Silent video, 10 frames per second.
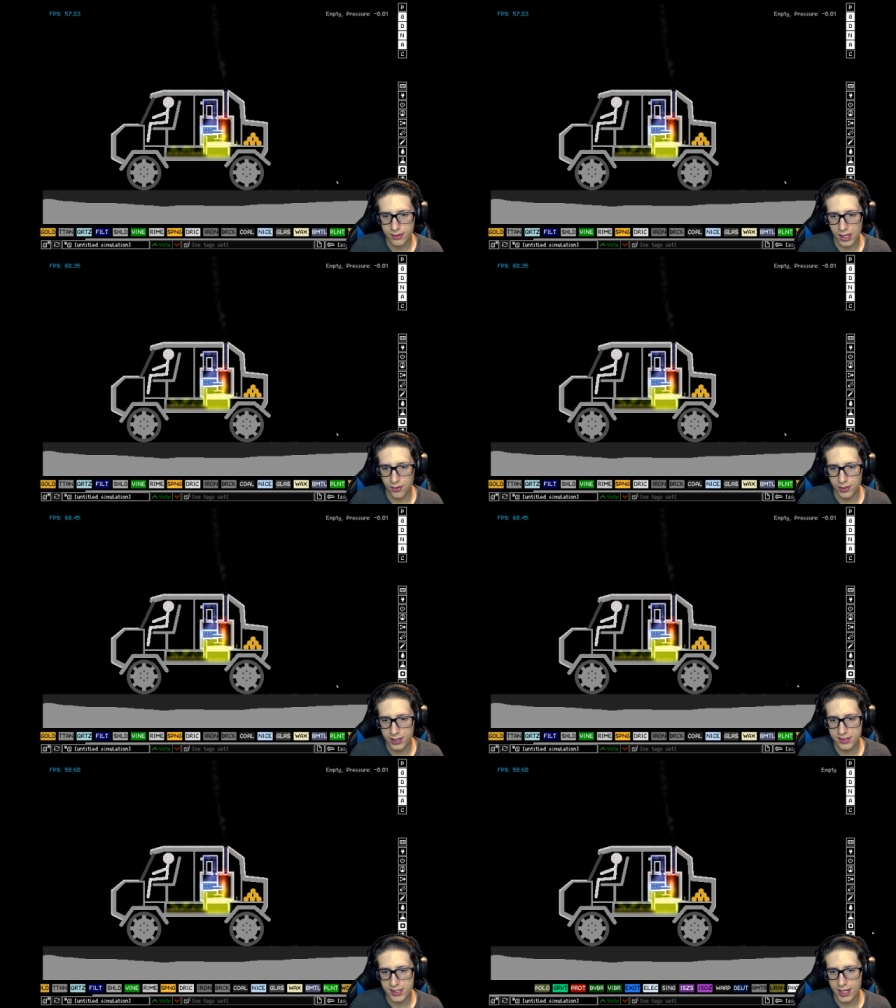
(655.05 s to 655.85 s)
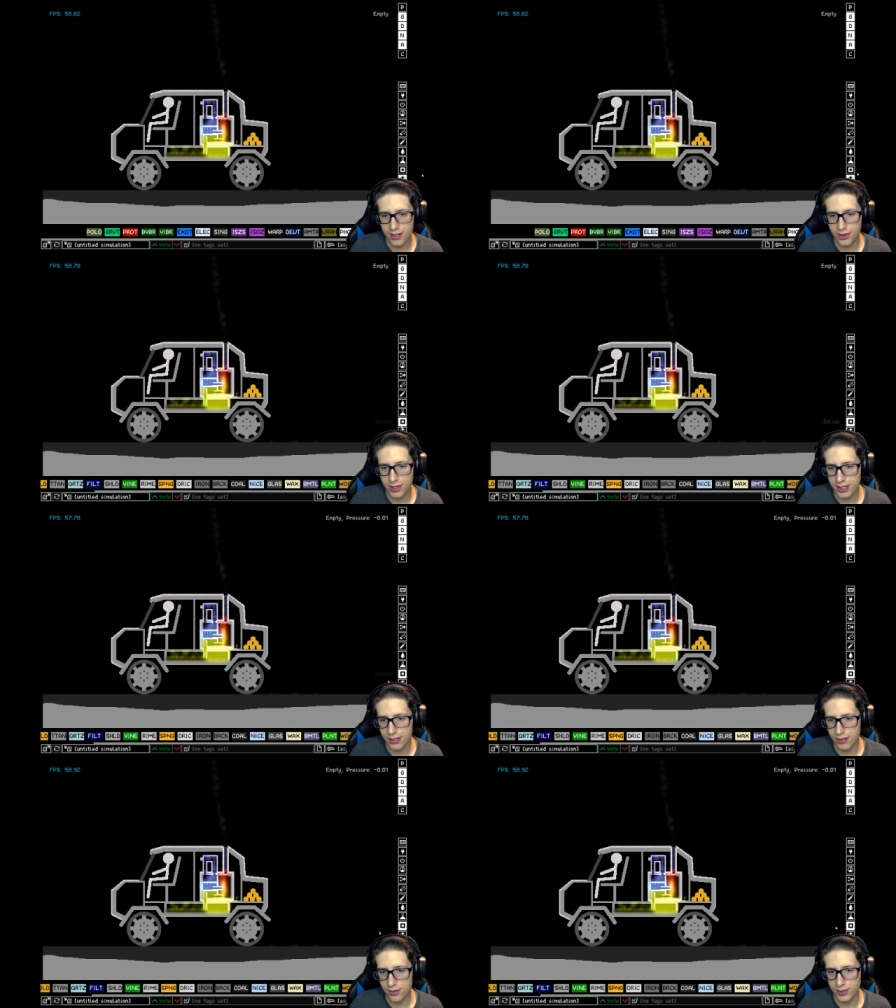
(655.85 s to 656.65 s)
What is that
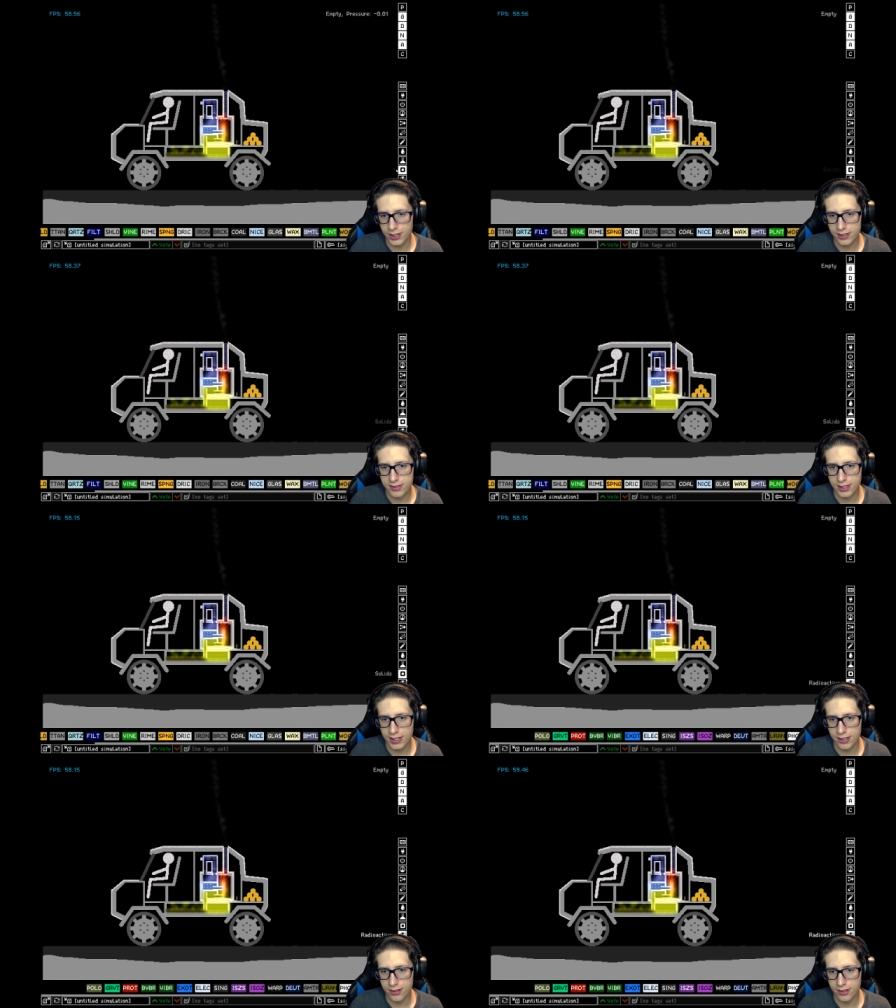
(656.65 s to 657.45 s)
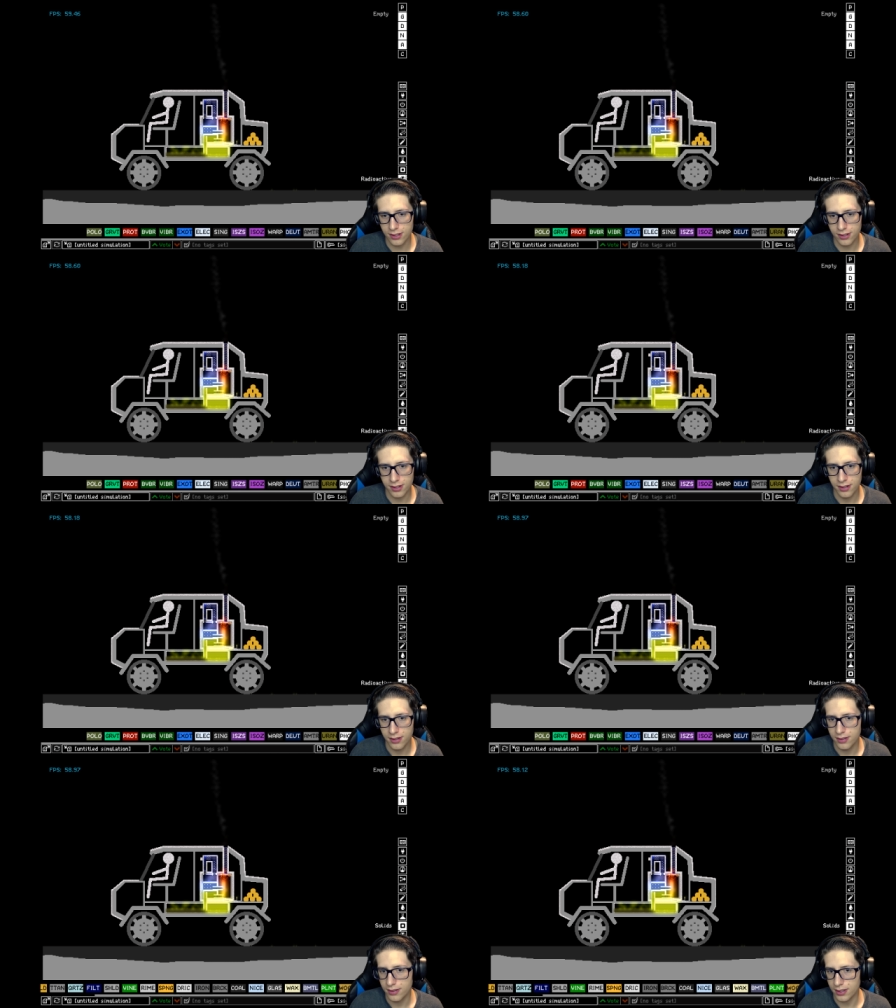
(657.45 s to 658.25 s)
thing? We need to get our
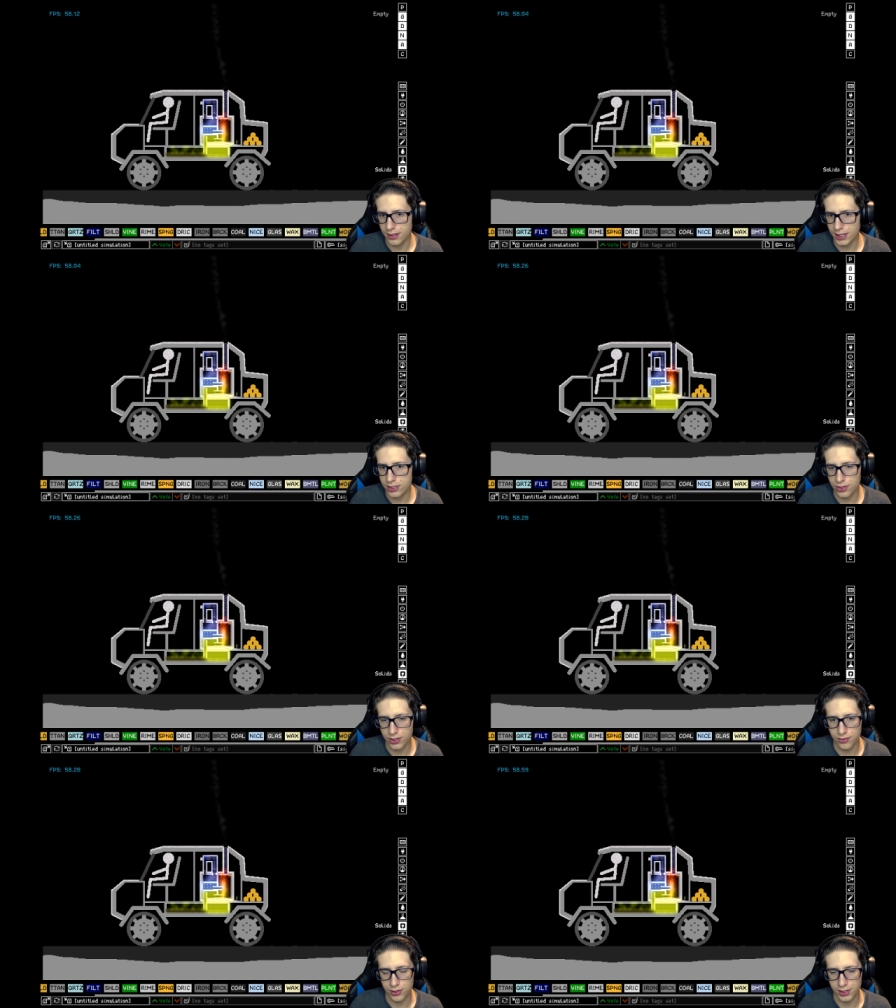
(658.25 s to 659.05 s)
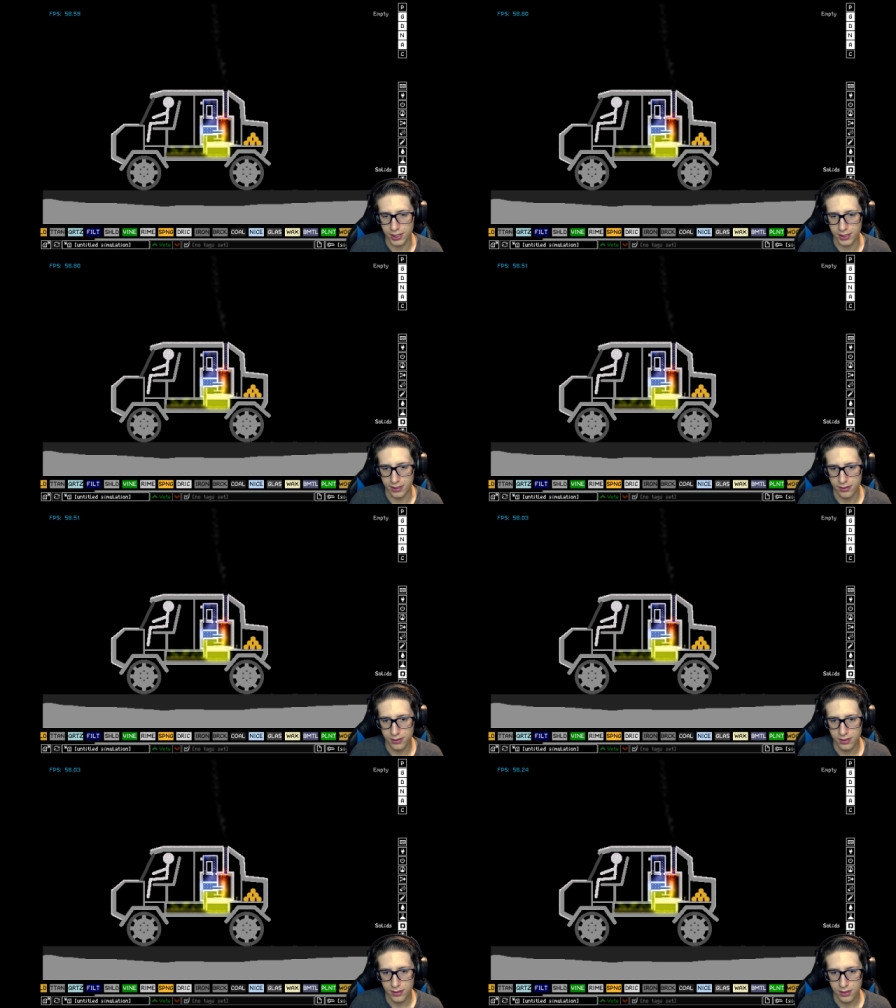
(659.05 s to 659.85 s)
electric working.
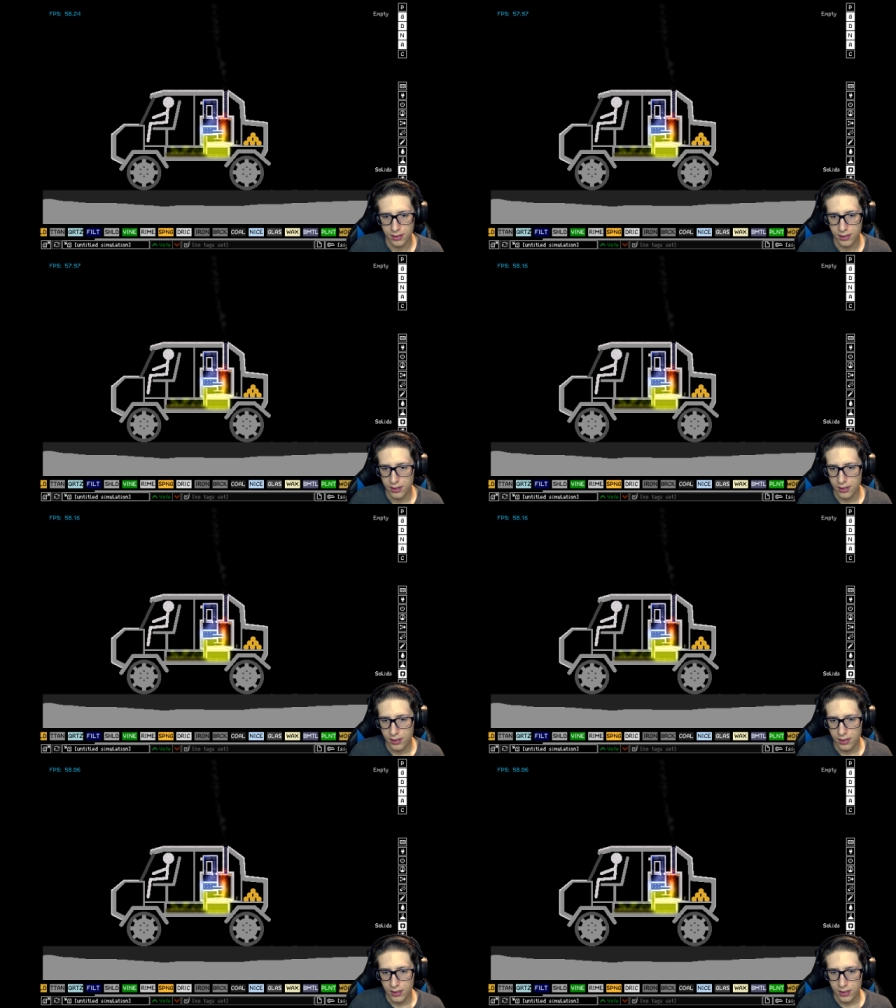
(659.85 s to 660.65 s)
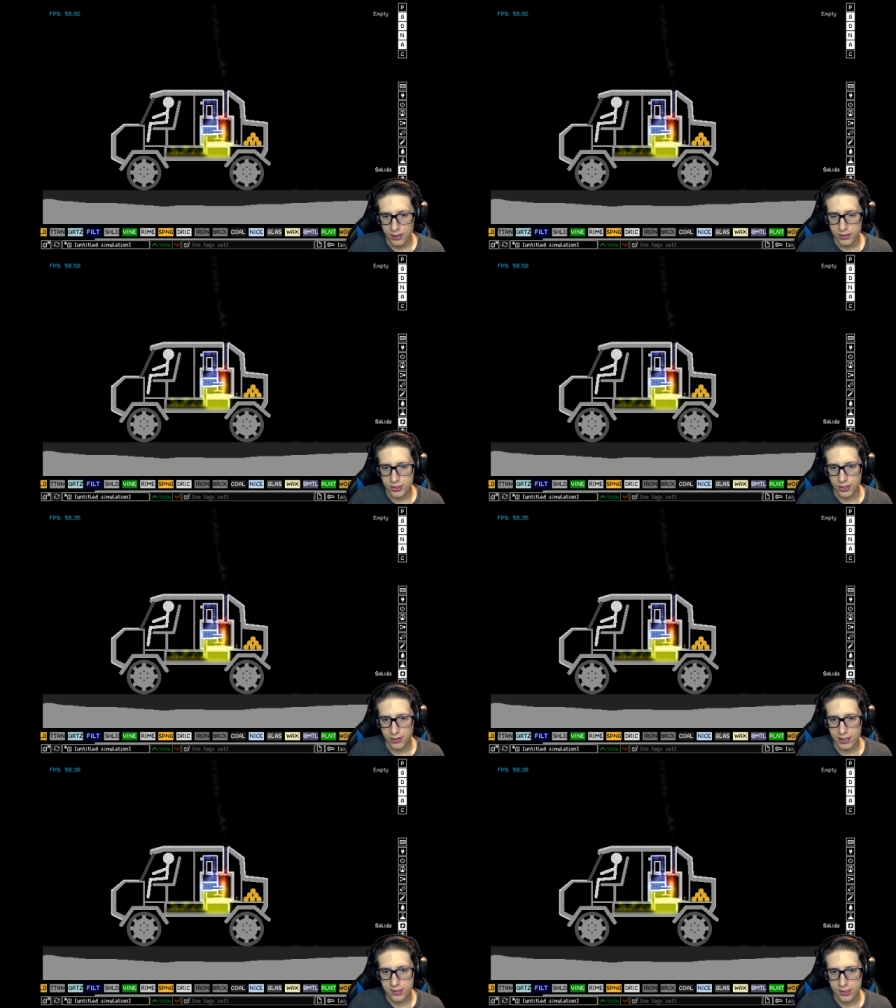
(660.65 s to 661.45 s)
So
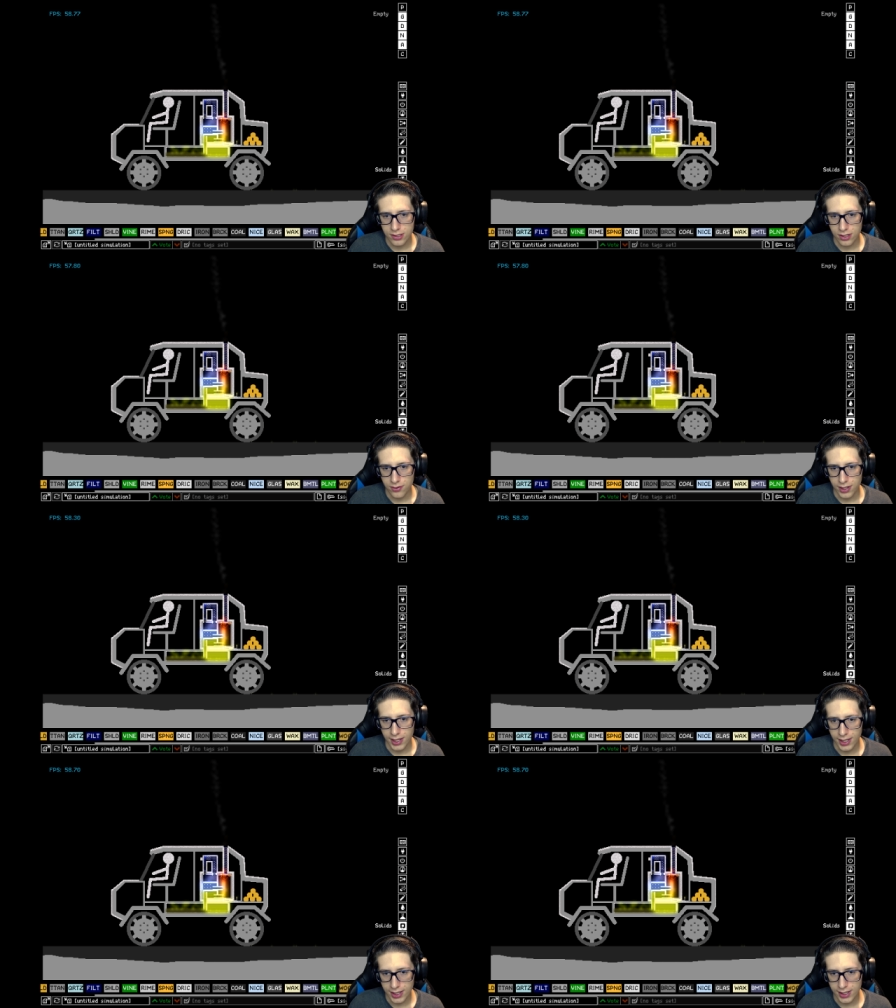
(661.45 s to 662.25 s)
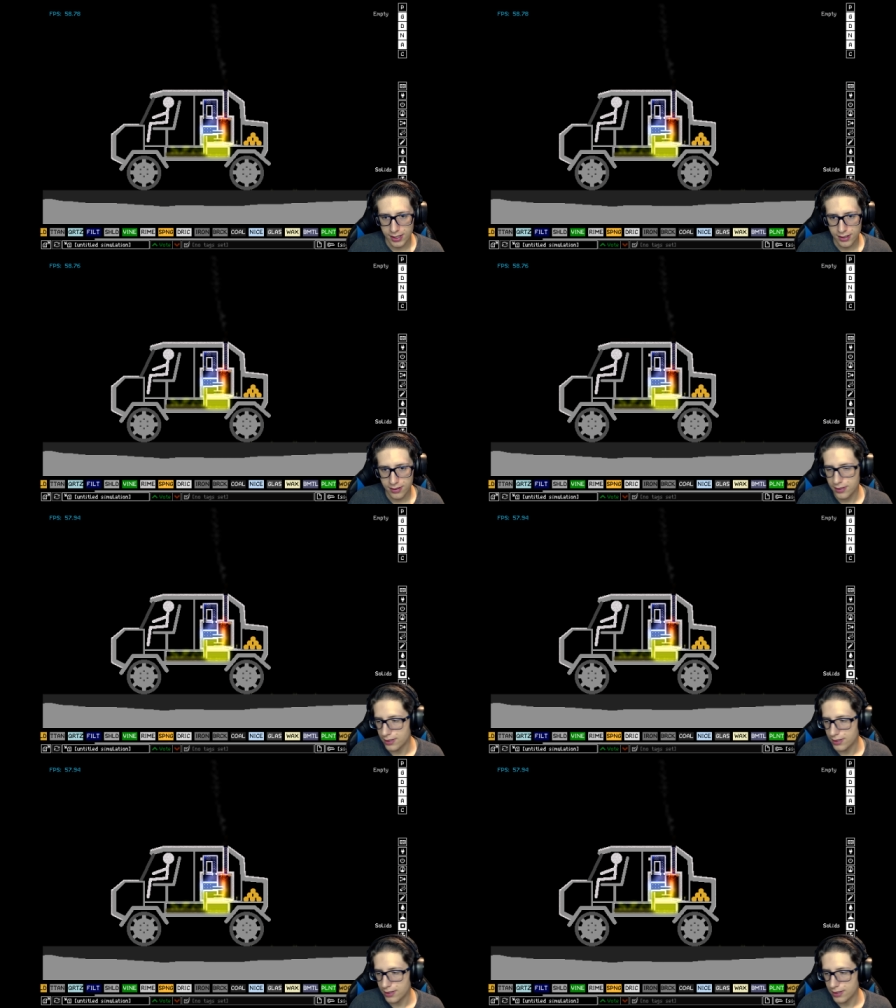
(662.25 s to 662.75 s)
let's go ahead